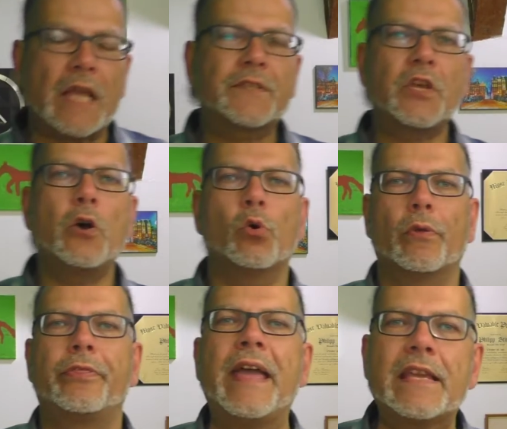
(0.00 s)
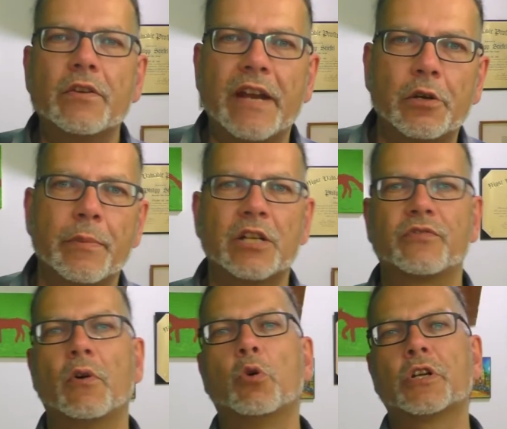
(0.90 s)
So thank you very much
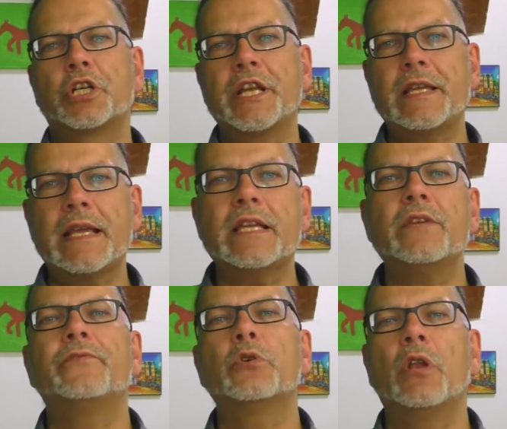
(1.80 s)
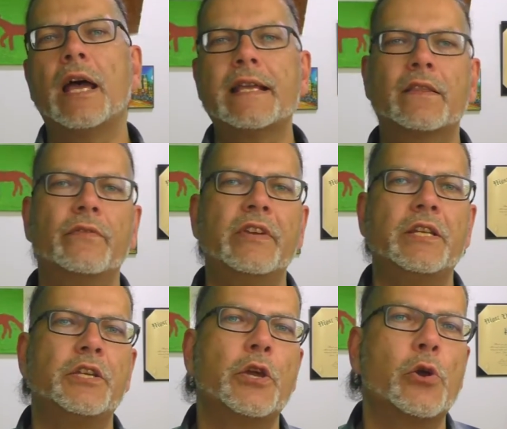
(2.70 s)
for watching. If you liked the
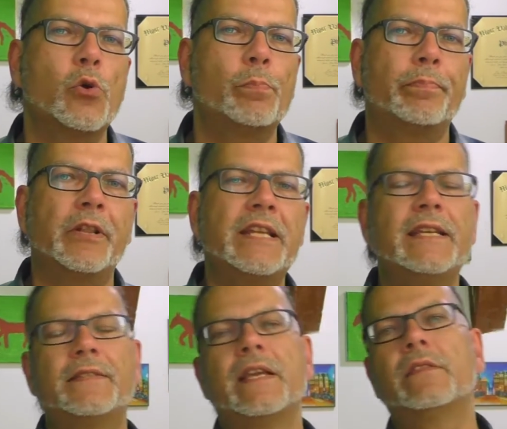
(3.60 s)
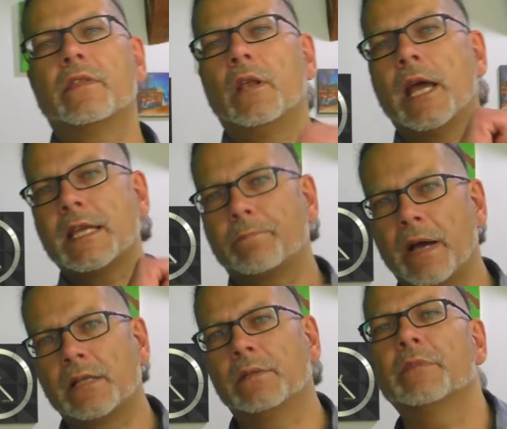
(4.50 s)
video, please hit the like
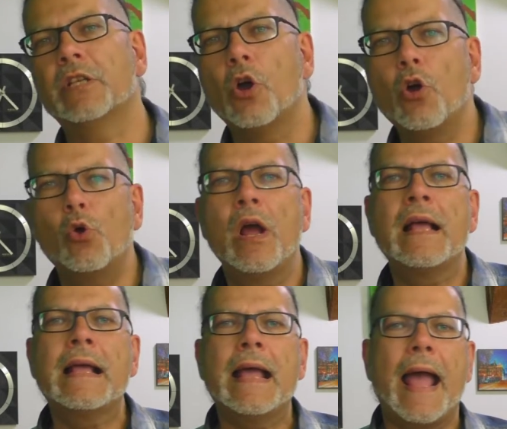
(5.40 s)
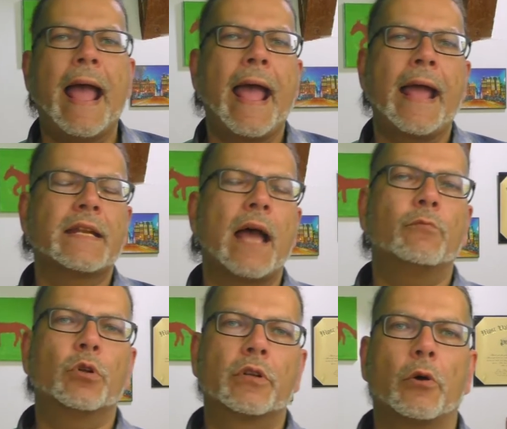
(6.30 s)
button below. And I
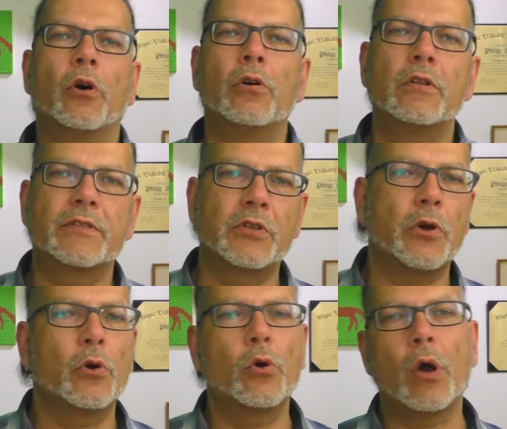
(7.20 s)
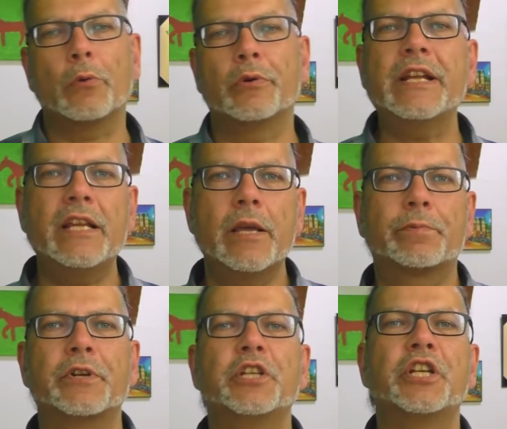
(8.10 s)
would also really
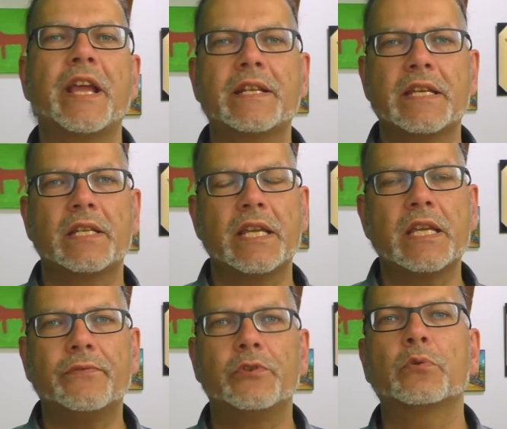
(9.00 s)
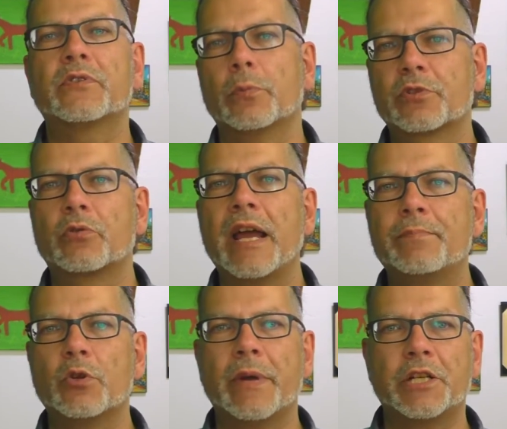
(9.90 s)
appreciate it if you subscribe
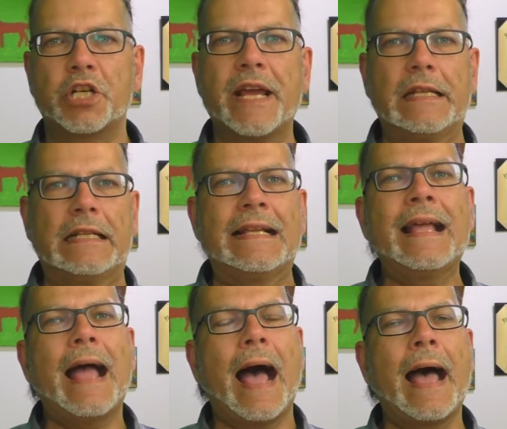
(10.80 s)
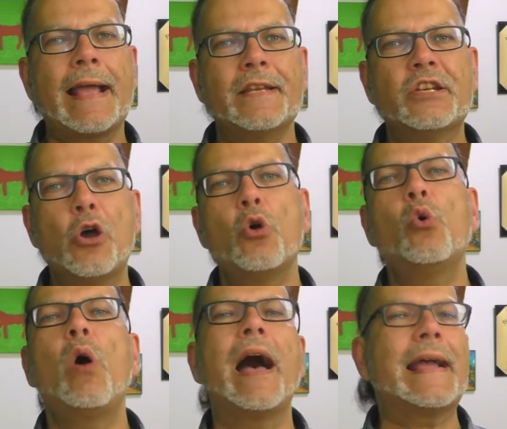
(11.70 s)
to my channel. I
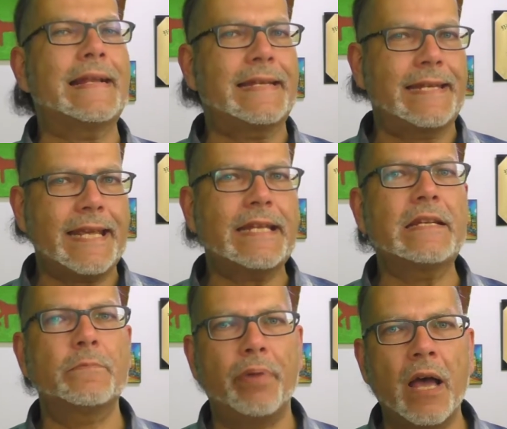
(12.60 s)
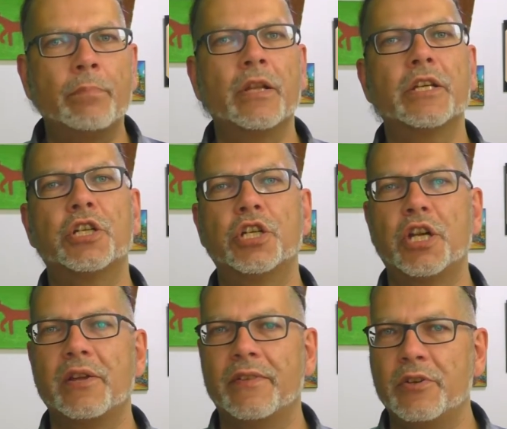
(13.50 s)
know I didn't publish
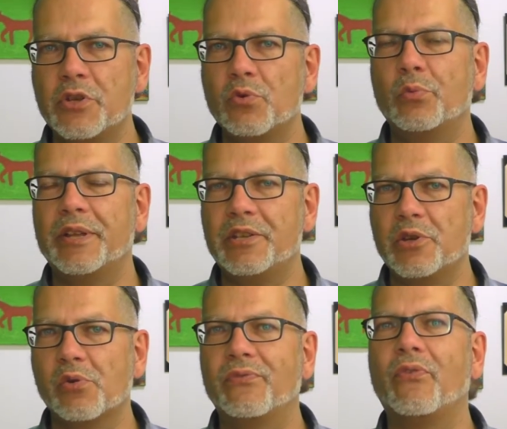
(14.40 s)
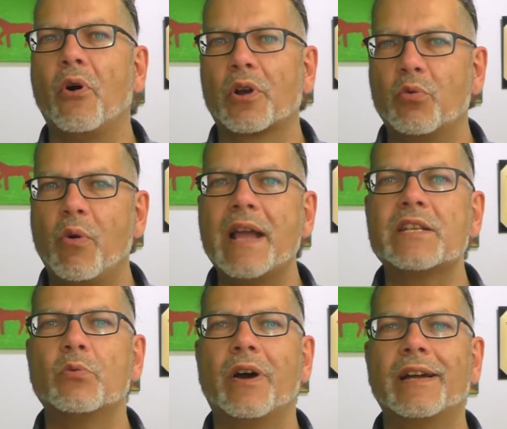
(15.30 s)
a new video for quite
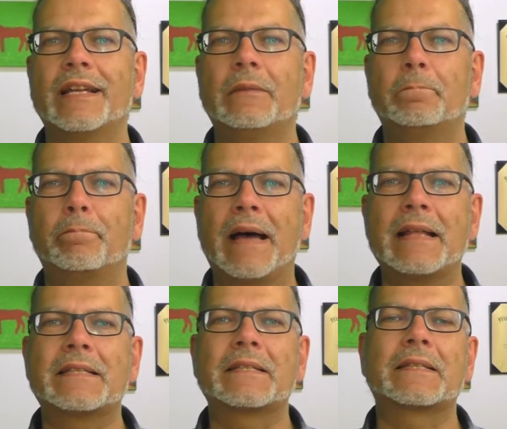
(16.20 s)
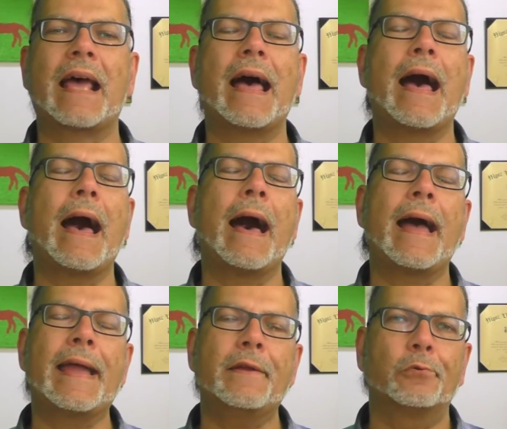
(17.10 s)
a while, but
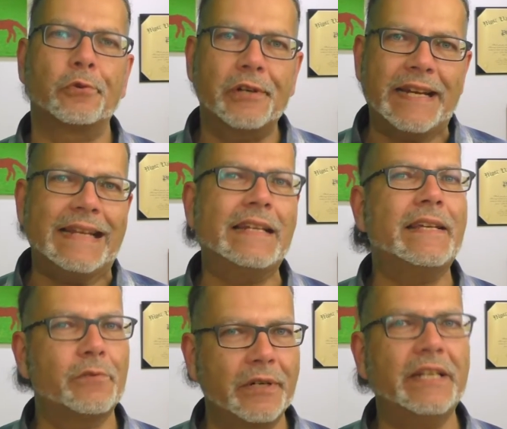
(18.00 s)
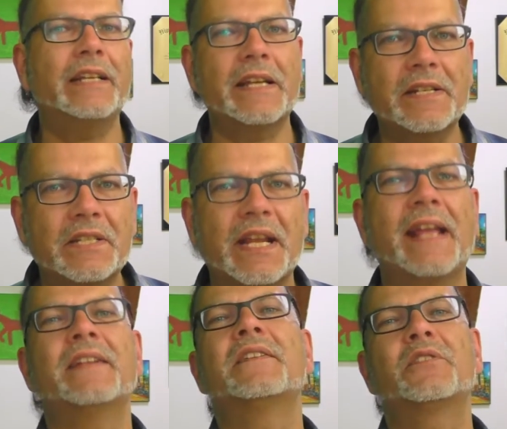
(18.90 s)
I really
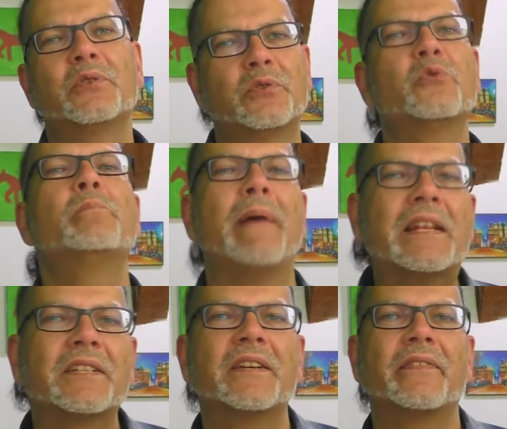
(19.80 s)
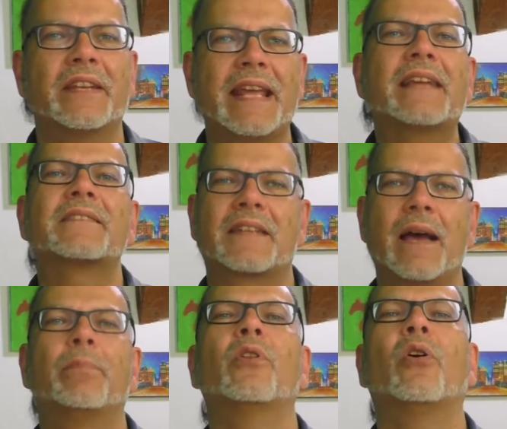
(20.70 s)
intend to do better the next
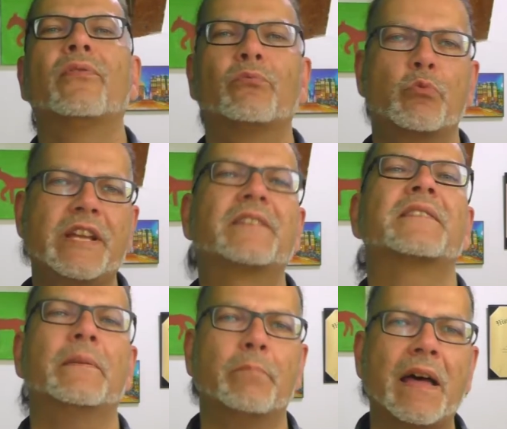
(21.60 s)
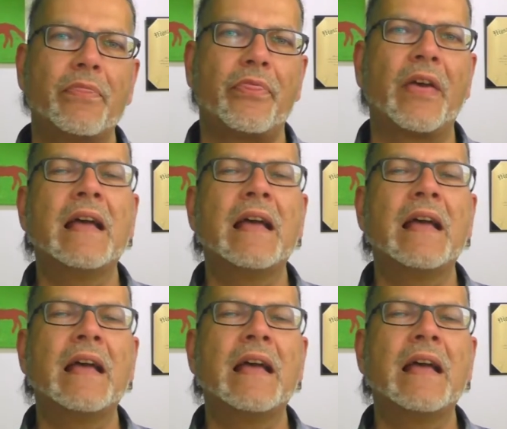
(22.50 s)
couple of weeks and months.